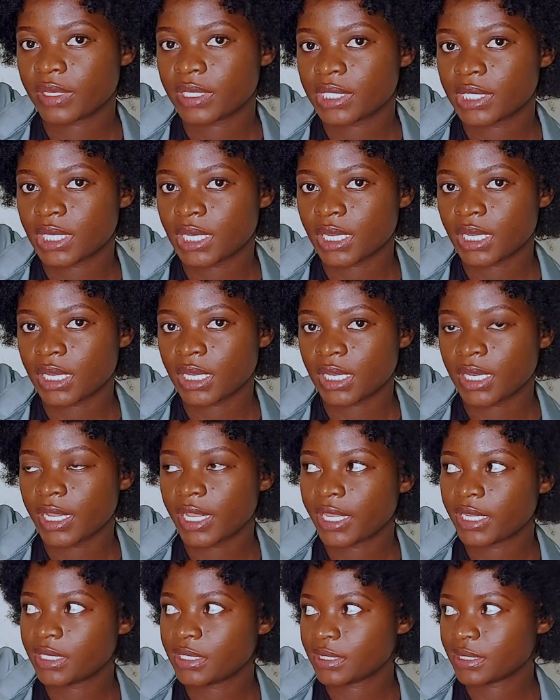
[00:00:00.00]
the
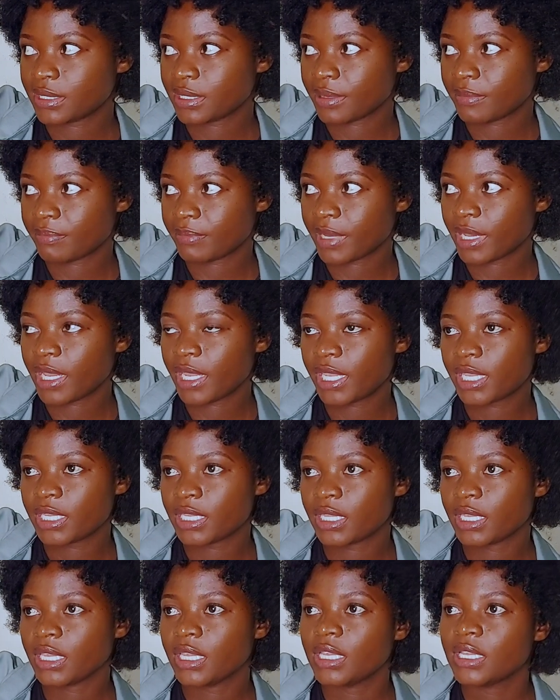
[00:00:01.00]
guy's number.
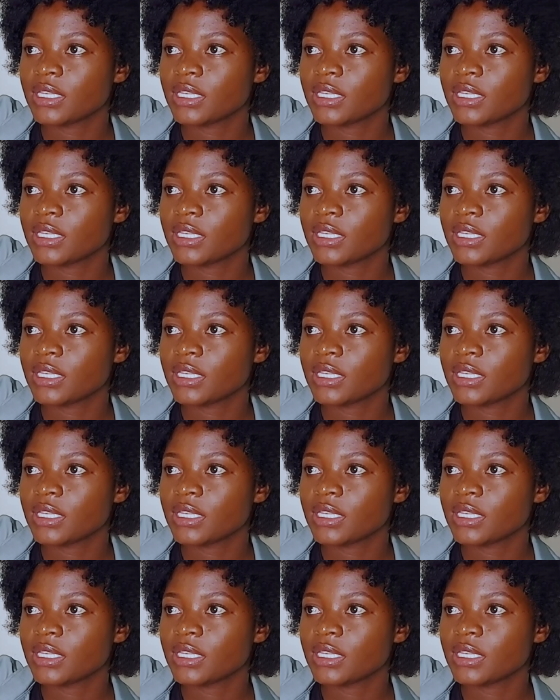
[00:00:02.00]
He